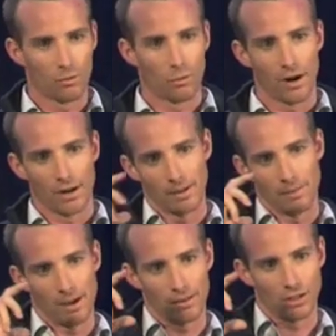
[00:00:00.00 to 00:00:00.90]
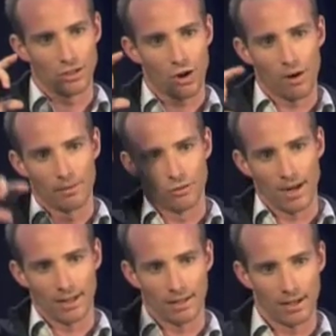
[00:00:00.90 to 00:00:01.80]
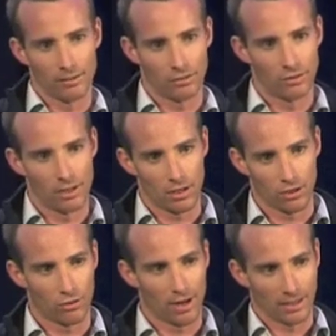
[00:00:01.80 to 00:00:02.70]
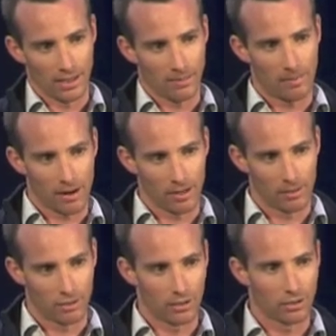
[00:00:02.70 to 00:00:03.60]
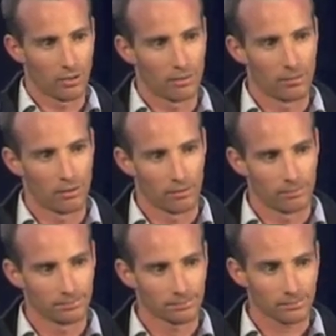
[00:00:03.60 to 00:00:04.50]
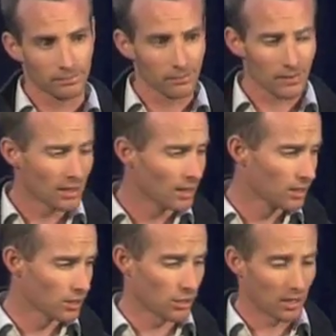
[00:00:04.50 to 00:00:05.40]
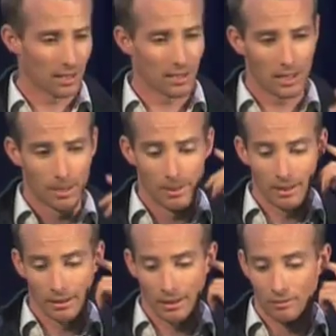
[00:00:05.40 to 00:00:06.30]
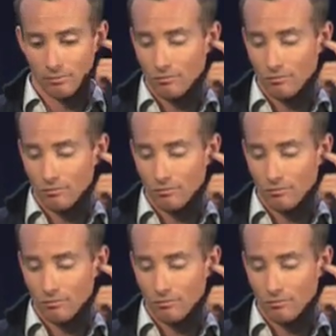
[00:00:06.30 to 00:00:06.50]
worried about the top dragging up, creating disparity between the top and the bottom, because it immediately